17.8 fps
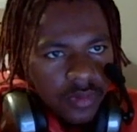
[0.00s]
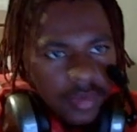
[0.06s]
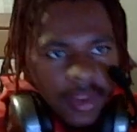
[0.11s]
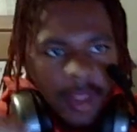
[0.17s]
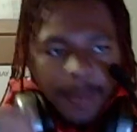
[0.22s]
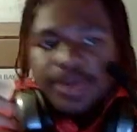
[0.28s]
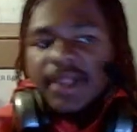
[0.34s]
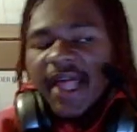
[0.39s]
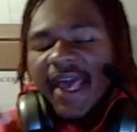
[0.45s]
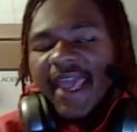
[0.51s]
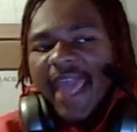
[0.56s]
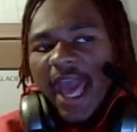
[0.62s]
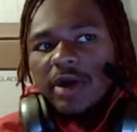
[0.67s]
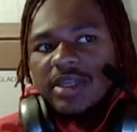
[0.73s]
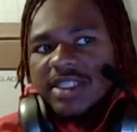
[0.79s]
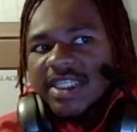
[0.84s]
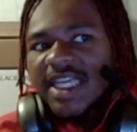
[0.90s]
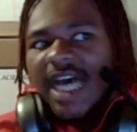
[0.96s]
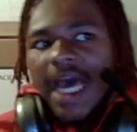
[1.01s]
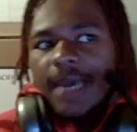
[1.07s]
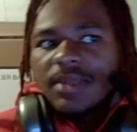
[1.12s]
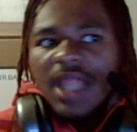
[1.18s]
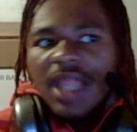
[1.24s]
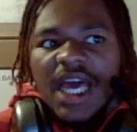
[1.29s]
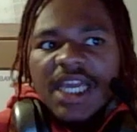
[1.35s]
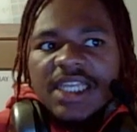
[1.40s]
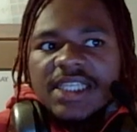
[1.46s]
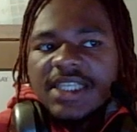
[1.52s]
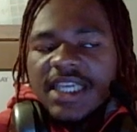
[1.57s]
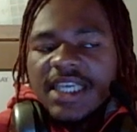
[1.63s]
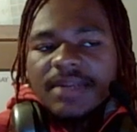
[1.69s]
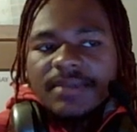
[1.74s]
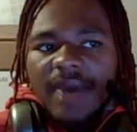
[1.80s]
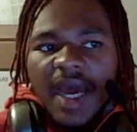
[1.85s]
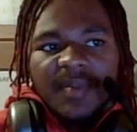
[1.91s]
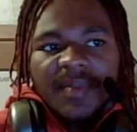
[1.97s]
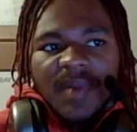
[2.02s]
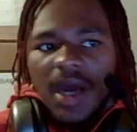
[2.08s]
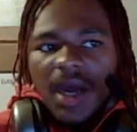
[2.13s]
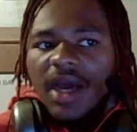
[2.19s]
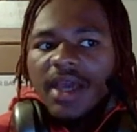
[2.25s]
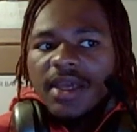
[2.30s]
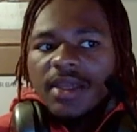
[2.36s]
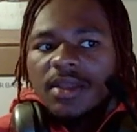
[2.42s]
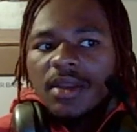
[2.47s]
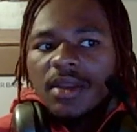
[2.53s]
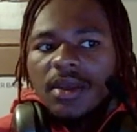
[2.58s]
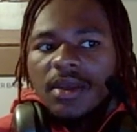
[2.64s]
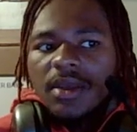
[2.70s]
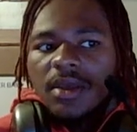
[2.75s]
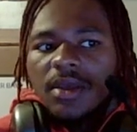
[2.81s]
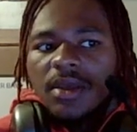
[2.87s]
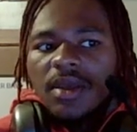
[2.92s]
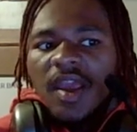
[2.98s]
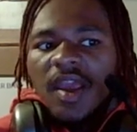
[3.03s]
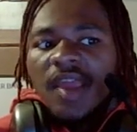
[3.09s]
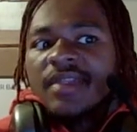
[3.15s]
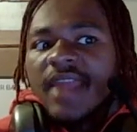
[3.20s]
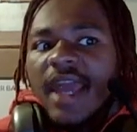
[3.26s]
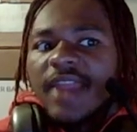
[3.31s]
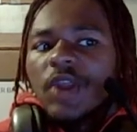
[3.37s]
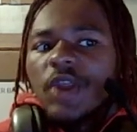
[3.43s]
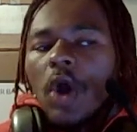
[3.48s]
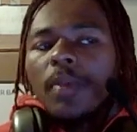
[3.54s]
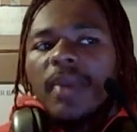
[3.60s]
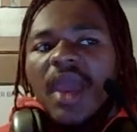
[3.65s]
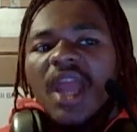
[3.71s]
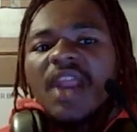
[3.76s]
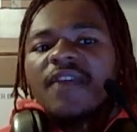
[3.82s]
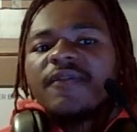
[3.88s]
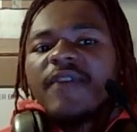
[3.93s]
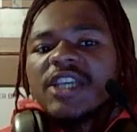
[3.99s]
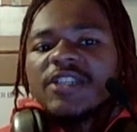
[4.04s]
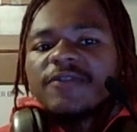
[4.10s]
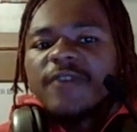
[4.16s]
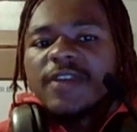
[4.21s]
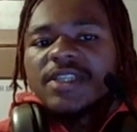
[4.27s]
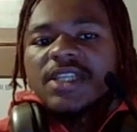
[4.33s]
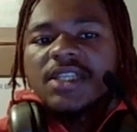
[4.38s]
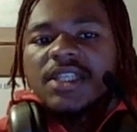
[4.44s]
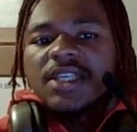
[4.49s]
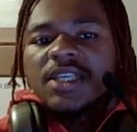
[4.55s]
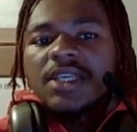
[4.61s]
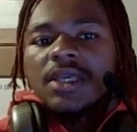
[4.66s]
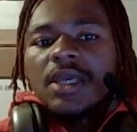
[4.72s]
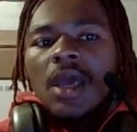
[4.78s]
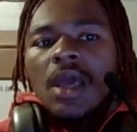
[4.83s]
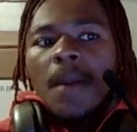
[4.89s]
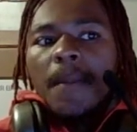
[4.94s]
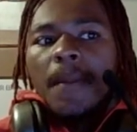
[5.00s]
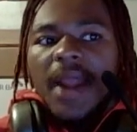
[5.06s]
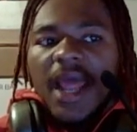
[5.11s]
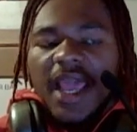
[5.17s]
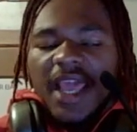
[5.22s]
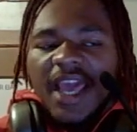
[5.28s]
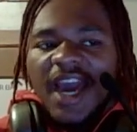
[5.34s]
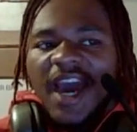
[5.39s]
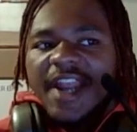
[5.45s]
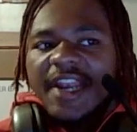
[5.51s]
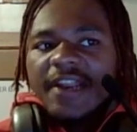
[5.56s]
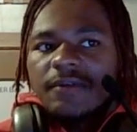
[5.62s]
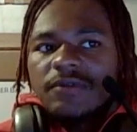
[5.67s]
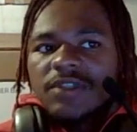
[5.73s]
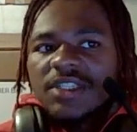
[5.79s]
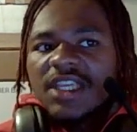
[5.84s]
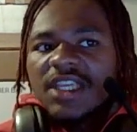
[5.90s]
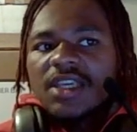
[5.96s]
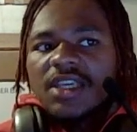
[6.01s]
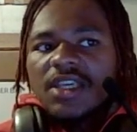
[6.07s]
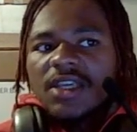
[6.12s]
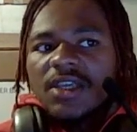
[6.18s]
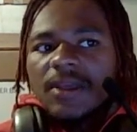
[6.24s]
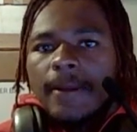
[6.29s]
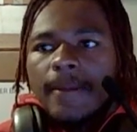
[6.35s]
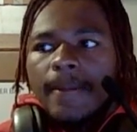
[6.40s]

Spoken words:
play out timelines in my mind that don't manifest physically, but I kind of see